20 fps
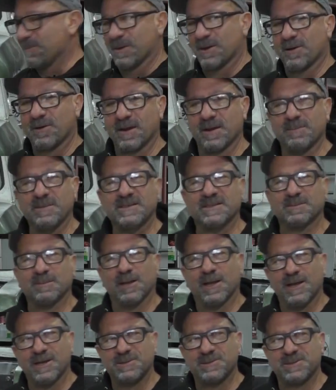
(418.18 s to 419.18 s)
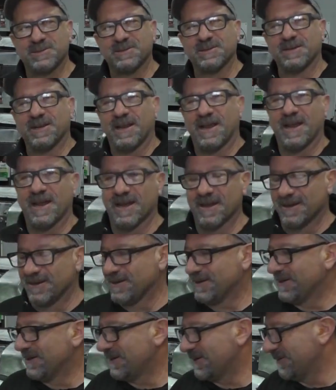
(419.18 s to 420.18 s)
gonna go get me some lunch, and
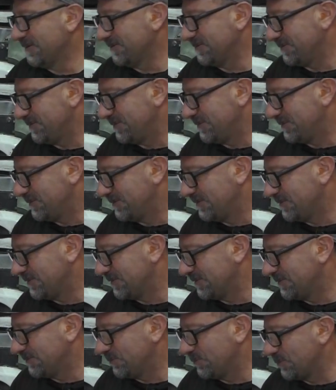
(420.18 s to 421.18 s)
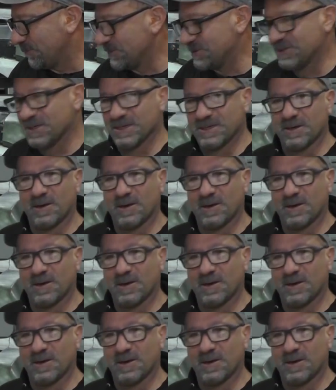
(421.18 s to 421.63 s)
appreciate